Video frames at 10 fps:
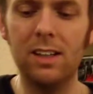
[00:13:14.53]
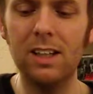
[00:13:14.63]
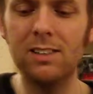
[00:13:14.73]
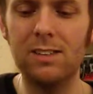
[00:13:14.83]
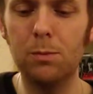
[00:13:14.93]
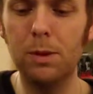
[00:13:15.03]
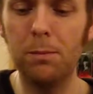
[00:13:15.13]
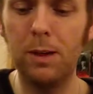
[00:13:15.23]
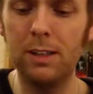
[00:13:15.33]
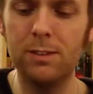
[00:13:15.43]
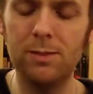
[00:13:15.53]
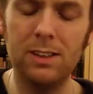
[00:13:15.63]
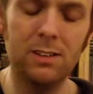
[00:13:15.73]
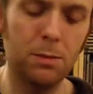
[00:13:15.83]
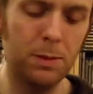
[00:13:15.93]
Yes, the Whiplash
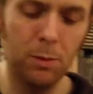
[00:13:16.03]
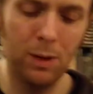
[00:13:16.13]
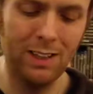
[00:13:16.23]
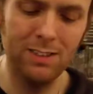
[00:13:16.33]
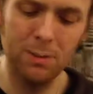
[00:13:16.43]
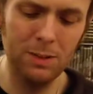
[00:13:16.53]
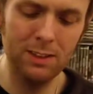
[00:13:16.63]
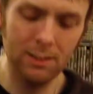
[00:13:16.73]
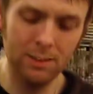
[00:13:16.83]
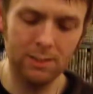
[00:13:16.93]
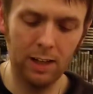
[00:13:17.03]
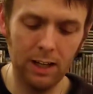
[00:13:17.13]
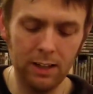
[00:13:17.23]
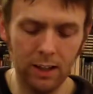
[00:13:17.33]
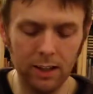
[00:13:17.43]
villain's a bit wasted, but it's
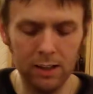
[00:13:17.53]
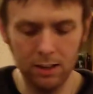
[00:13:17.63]
entertaining.